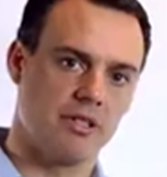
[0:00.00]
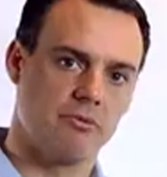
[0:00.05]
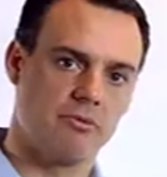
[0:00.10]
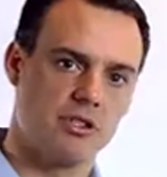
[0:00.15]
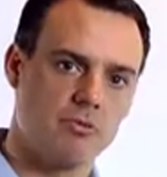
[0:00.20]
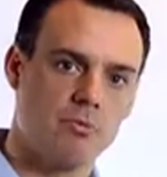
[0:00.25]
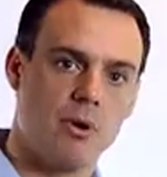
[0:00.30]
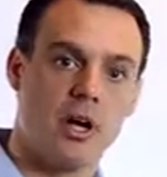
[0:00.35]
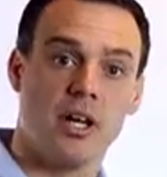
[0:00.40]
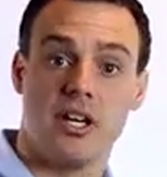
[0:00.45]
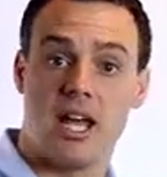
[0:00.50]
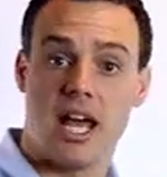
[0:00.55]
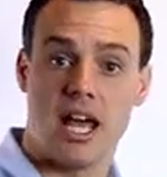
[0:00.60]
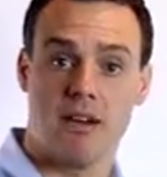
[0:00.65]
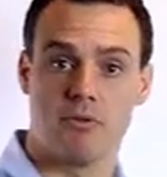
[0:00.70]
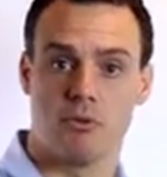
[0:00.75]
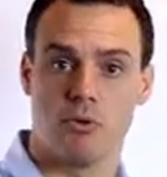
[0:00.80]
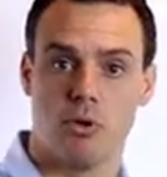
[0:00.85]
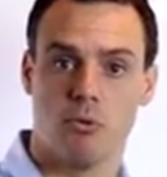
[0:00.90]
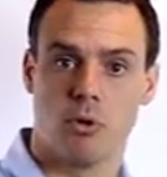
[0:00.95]
can respond
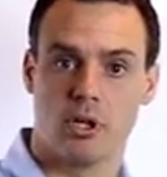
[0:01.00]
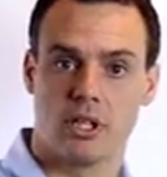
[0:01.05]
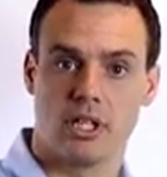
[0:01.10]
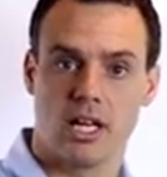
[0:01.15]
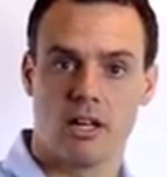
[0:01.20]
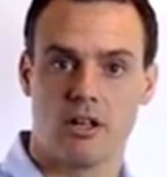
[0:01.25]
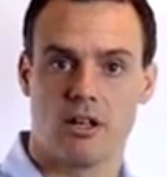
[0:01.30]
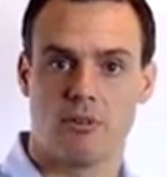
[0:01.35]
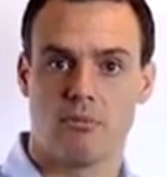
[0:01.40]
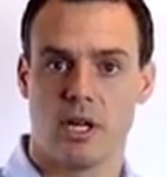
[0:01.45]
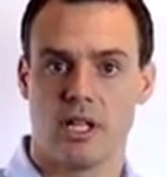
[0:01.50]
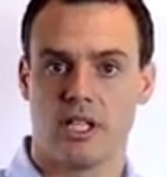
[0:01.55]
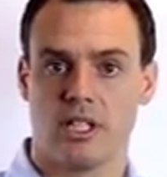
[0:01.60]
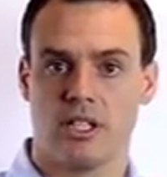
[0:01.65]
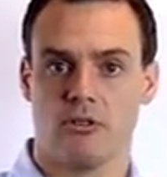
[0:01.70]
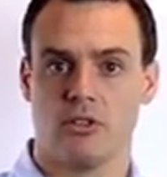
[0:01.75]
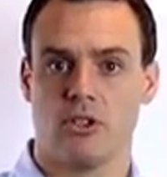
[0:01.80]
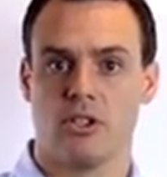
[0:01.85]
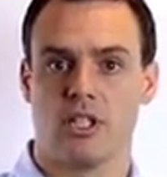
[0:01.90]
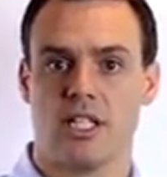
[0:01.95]
after we work out. Our body
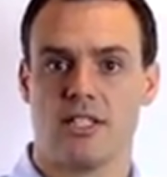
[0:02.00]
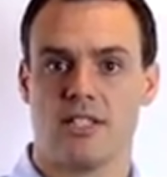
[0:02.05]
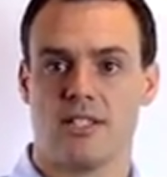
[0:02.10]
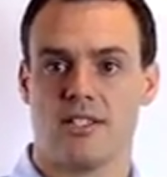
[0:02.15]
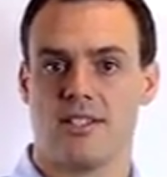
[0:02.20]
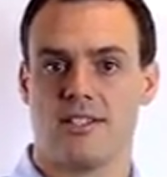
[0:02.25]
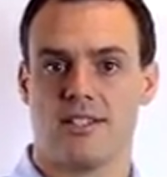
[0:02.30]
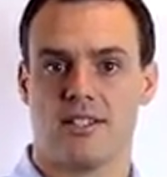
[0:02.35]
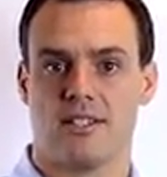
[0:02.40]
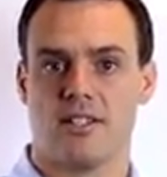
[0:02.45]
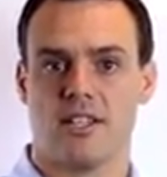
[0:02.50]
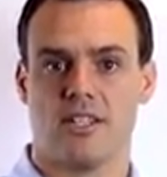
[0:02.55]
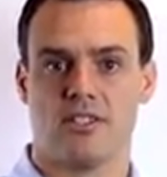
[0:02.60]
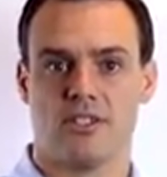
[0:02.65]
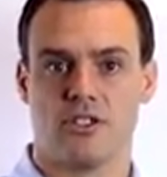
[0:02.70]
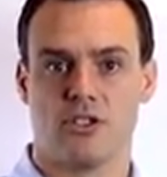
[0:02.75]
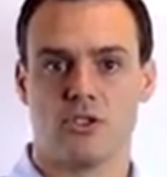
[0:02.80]
can look at this as a